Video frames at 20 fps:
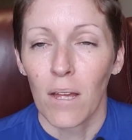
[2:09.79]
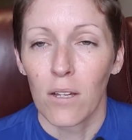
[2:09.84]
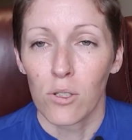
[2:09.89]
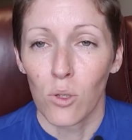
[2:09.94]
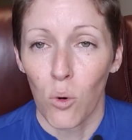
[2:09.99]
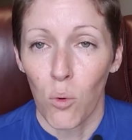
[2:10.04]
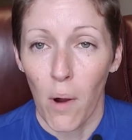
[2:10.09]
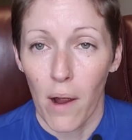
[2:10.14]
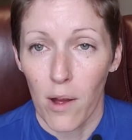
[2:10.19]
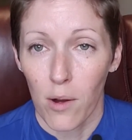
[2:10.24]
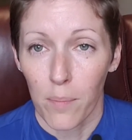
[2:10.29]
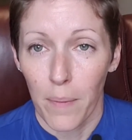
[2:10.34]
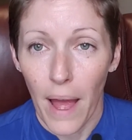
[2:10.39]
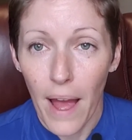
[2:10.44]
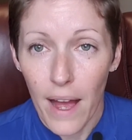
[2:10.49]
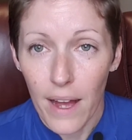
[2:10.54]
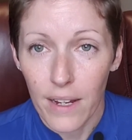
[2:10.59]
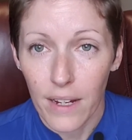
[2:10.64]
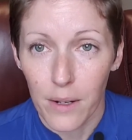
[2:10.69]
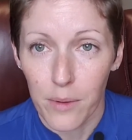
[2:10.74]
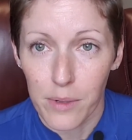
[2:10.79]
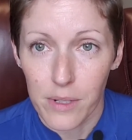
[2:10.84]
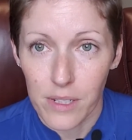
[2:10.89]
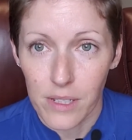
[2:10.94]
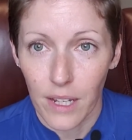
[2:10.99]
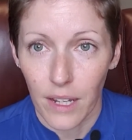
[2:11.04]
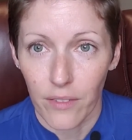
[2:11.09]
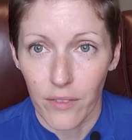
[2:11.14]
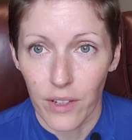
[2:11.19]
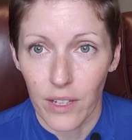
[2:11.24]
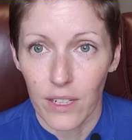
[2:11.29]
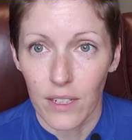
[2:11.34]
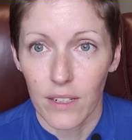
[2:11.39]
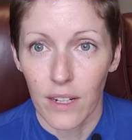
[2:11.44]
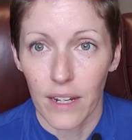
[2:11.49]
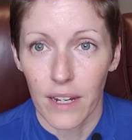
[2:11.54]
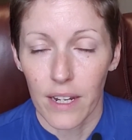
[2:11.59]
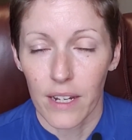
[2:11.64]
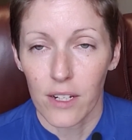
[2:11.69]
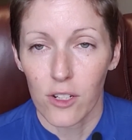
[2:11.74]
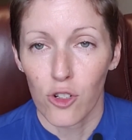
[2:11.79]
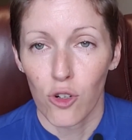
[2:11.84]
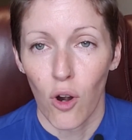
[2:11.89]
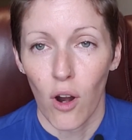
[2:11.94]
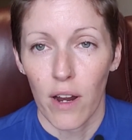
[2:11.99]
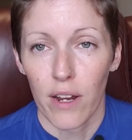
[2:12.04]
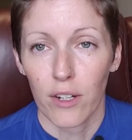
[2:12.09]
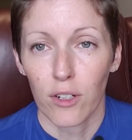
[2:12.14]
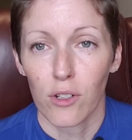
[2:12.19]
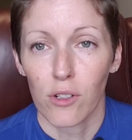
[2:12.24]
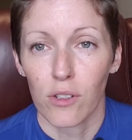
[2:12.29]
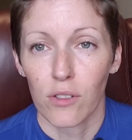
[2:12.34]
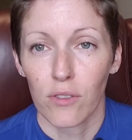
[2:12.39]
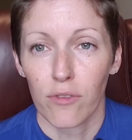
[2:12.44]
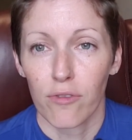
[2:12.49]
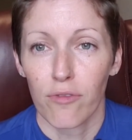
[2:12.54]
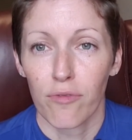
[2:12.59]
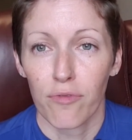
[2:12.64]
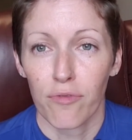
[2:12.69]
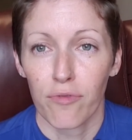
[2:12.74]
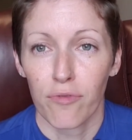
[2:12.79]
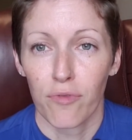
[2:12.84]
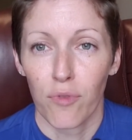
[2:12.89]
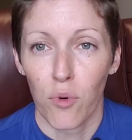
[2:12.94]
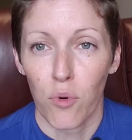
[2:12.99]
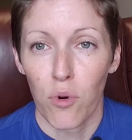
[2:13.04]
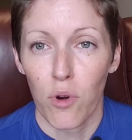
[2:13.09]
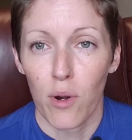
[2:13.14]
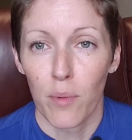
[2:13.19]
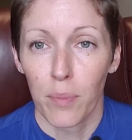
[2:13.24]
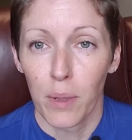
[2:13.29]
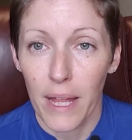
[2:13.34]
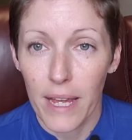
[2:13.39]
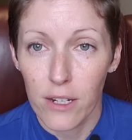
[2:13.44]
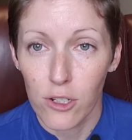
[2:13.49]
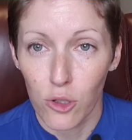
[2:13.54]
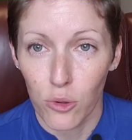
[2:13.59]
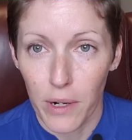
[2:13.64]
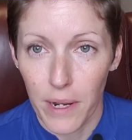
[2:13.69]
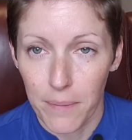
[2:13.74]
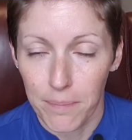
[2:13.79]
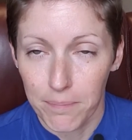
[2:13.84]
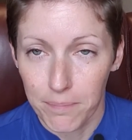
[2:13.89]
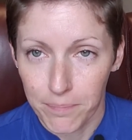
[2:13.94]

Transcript: So a while back, I was given a trial for PlateJoy.